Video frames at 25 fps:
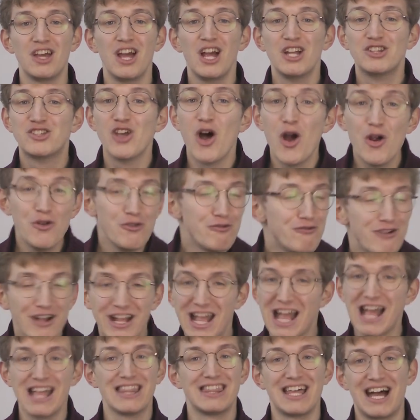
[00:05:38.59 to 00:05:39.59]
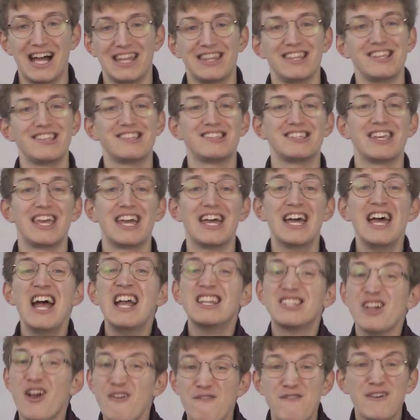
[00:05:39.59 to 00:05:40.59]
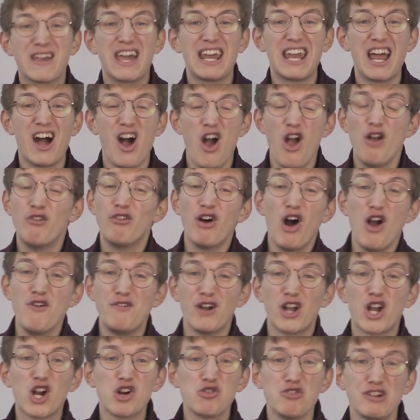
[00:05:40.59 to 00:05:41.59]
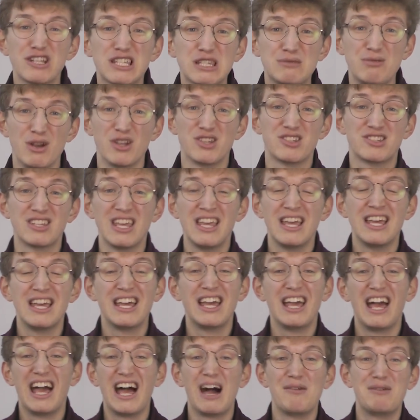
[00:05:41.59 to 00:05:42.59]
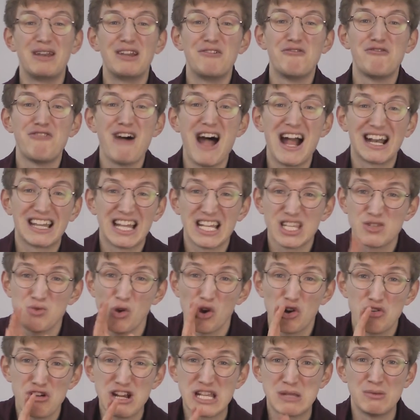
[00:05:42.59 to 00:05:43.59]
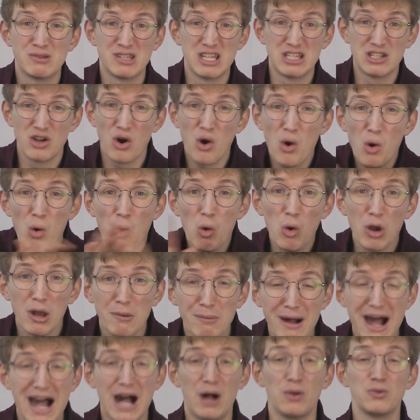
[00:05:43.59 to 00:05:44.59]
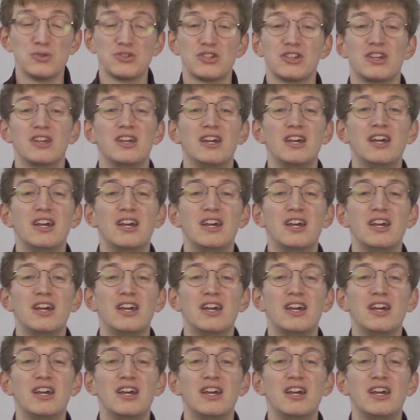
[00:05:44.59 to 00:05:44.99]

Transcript: Don't forget that this year. Don't forget it over Christmas. I mean, in fact, that's what Christmas is all about.